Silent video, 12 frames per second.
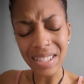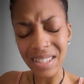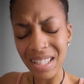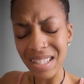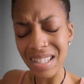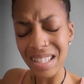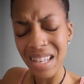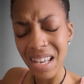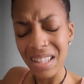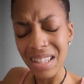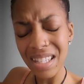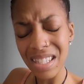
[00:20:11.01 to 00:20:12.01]
this is
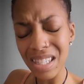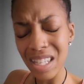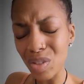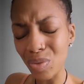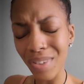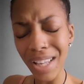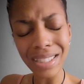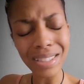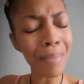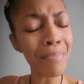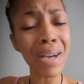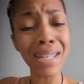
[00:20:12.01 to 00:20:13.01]
this this flesh
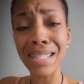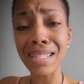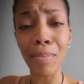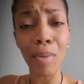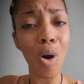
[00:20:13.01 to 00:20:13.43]
that messes up